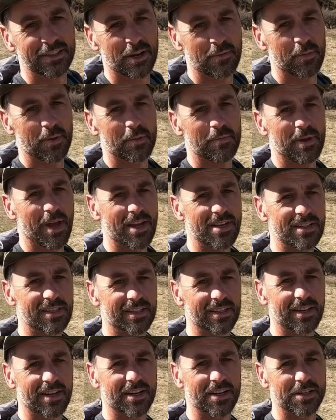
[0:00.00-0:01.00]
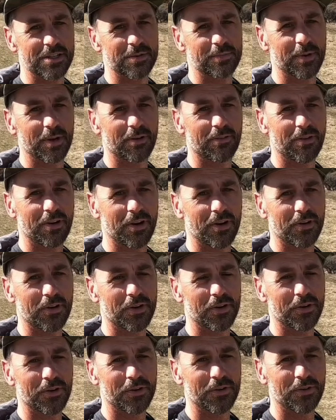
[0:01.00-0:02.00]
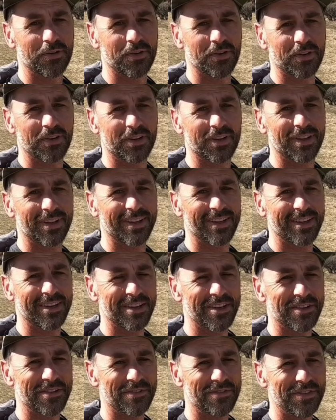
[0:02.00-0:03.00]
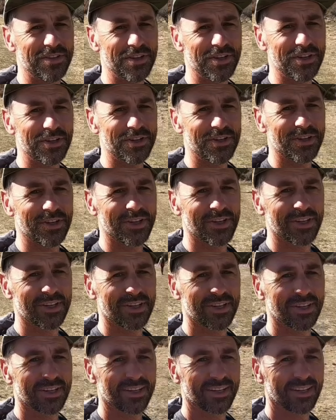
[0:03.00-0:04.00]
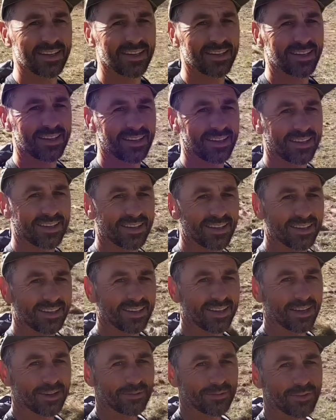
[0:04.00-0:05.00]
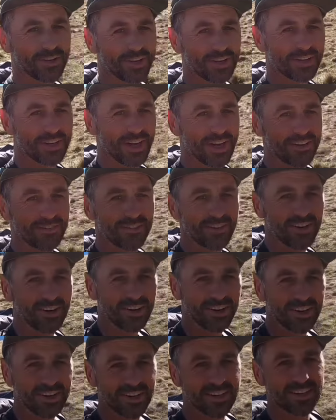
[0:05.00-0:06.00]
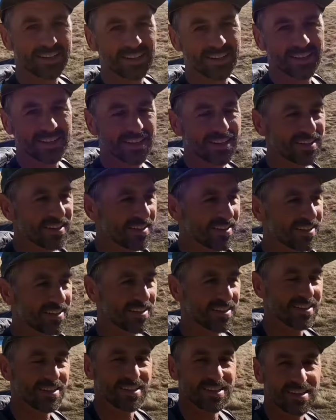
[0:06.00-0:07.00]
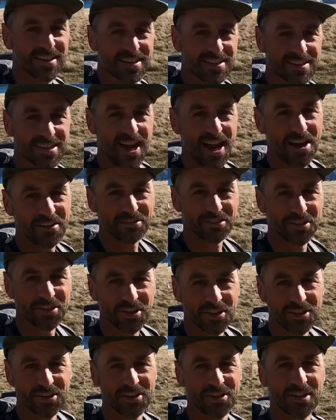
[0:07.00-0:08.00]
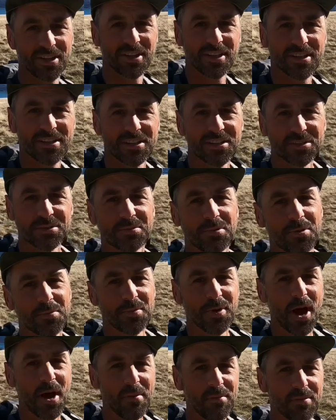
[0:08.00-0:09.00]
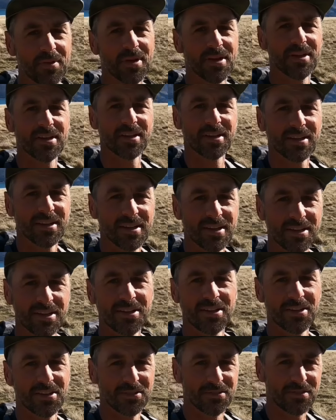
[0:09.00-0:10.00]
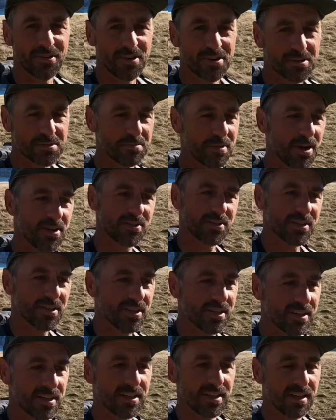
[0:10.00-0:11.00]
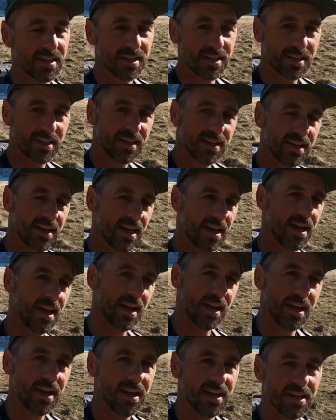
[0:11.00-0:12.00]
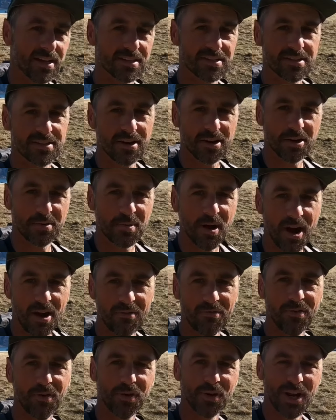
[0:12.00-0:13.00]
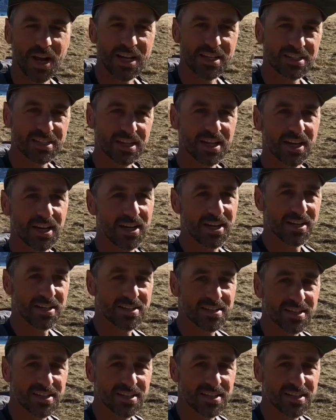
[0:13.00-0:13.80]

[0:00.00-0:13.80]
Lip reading: top of the mountain. Should be a real cool view, and what a day for it. It's afternoon, so it's warmed up, the frost melted, and it snowed about 4 days ago,